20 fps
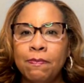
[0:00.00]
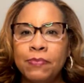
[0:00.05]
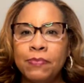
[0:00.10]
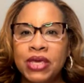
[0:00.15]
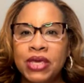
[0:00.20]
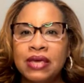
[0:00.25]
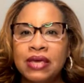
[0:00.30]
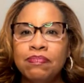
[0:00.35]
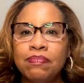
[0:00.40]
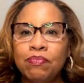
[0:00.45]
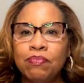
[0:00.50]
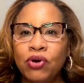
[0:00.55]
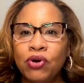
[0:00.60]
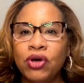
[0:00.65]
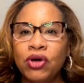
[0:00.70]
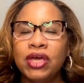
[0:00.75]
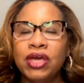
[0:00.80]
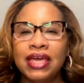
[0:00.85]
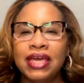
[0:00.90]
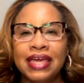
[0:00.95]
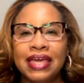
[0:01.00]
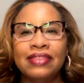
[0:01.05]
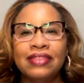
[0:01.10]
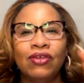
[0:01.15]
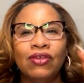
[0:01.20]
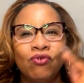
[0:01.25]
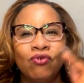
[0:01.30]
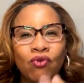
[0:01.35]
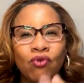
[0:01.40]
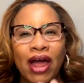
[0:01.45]
be put in
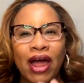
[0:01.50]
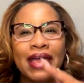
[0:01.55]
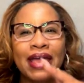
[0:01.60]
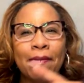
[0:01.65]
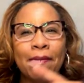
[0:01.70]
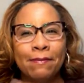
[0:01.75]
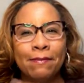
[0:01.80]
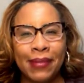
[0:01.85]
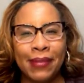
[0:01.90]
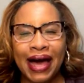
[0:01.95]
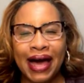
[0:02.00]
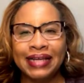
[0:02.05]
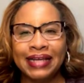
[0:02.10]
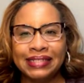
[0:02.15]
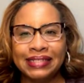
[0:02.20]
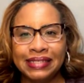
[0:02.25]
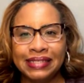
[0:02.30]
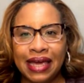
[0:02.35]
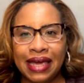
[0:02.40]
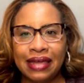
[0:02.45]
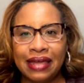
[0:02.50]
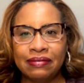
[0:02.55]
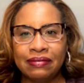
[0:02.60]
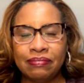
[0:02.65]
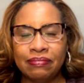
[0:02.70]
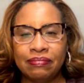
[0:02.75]
the right mindset.